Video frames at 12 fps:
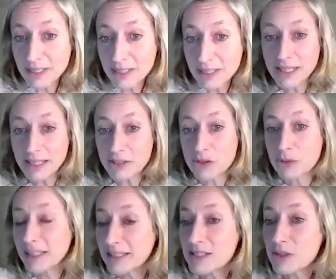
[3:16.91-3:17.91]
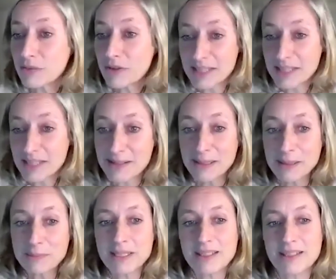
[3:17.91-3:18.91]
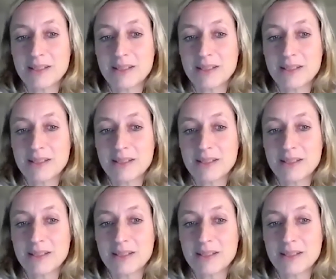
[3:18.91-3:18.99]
educate two kids over this time